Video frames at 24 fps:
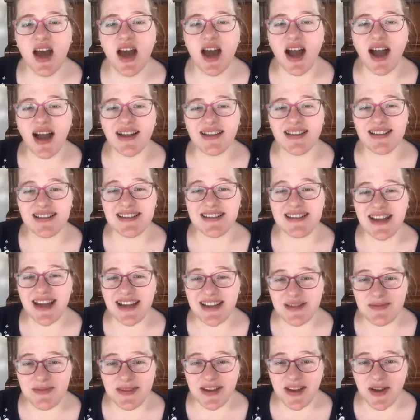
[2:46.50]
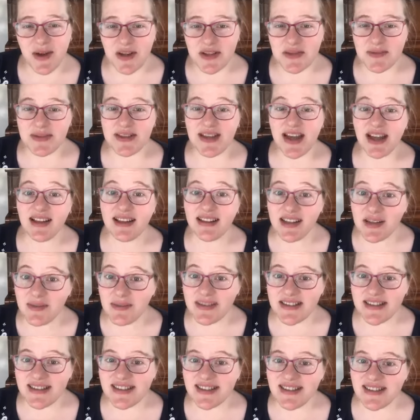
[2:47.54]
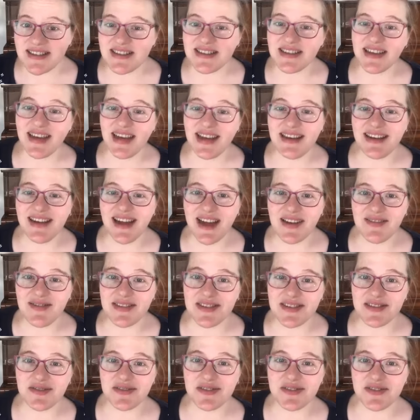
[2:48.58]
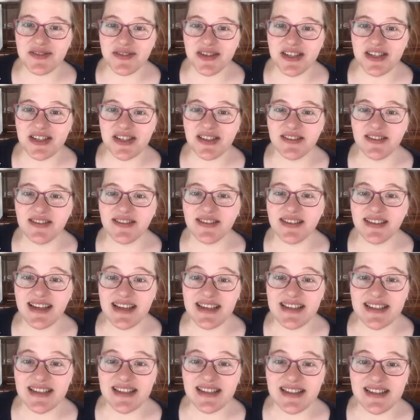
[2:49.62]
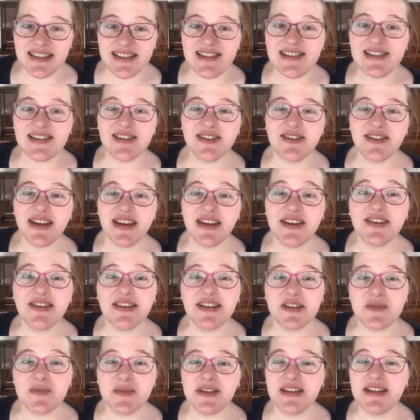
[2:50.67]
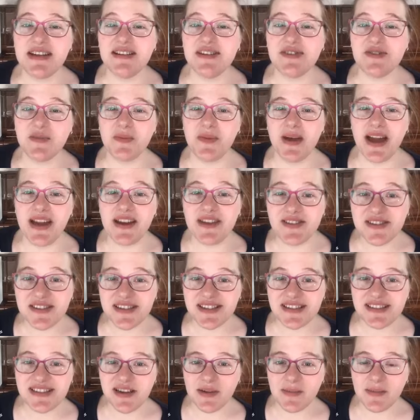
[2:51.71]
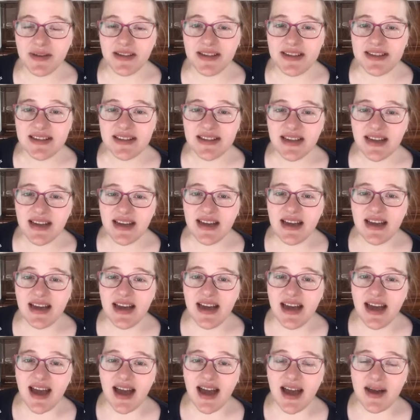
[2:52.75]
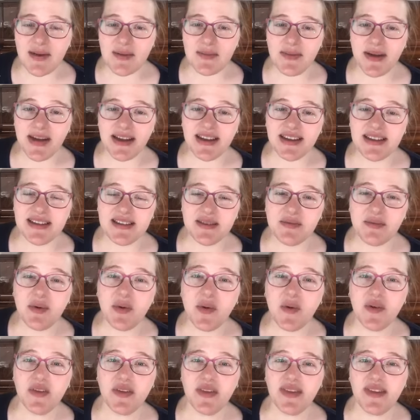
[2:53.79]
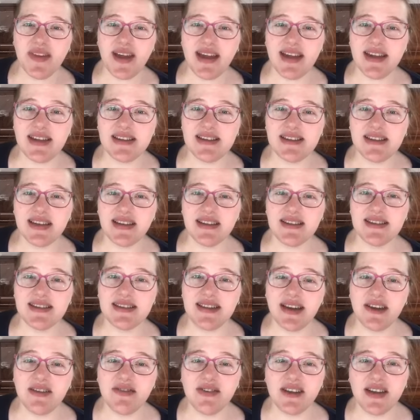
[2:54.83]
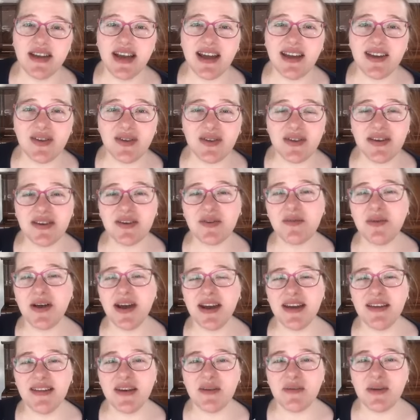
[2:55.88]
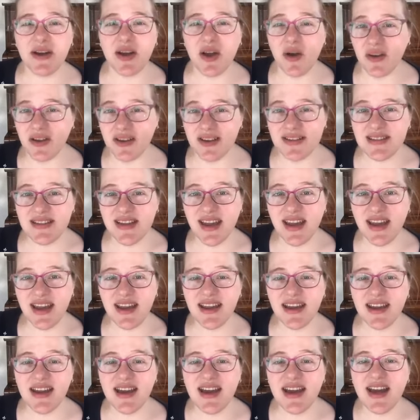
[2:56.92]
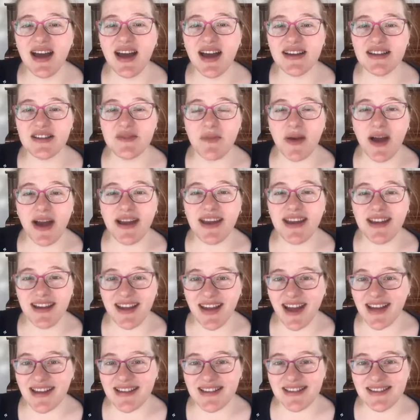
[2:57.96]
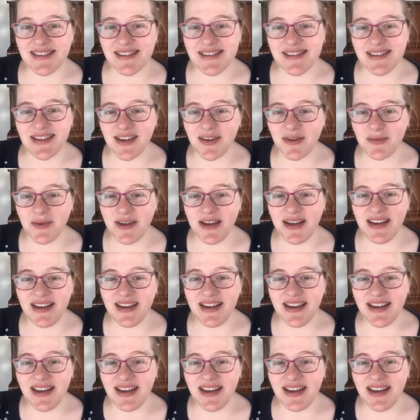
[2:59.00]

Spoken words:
Understandably, hospitality businesses are keen to have this restriction lessened to increase potential patronage numbers, but it's important that it's done safely and not in a way that we're going to see a spike in cases. We